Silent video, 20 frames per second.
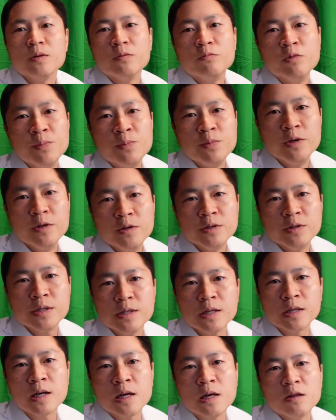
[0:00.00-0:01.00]
reproduce
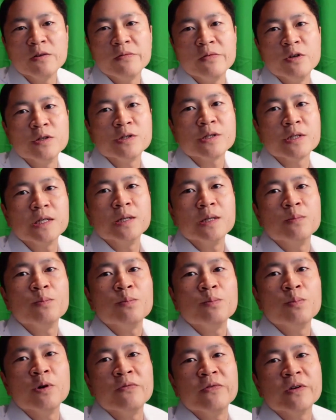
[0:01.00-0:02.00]
the color of your skin
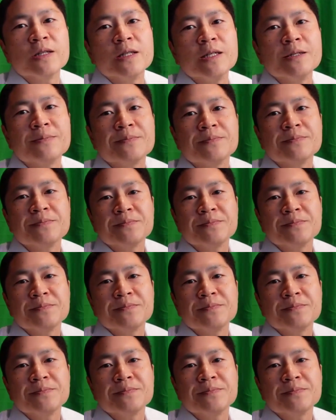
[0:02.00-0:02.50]
perfectly.